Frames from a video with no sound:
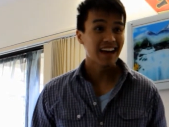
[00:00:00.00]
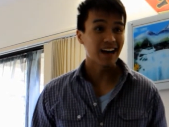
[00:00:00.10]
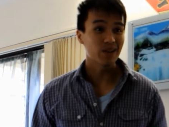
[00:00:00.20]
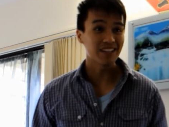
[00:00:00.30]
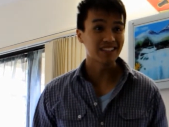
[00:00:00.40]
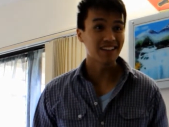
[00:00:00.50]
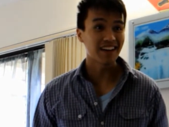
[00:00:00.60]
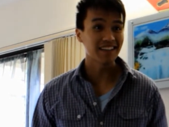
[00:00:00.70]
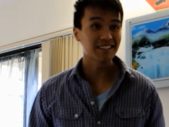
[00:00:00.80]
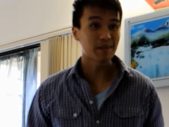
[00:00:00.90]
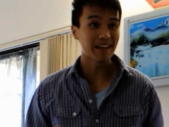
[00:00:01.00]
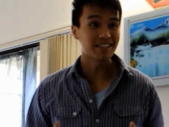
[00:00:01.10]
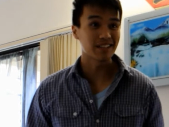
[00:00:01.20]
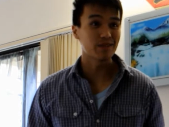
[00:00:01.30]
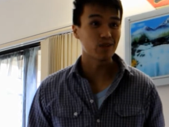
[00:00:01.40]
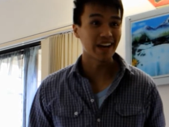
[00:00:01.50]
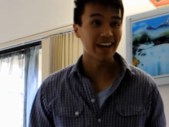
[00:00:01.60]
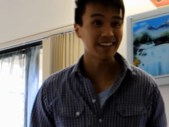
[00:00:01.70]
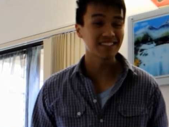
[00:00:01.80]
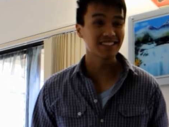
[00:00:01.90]
how these guys, they made tinfoil
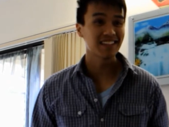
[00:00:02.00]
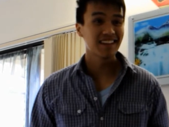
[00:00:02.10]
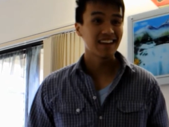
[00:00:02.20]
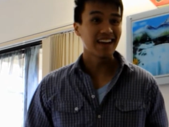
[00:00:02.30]
hats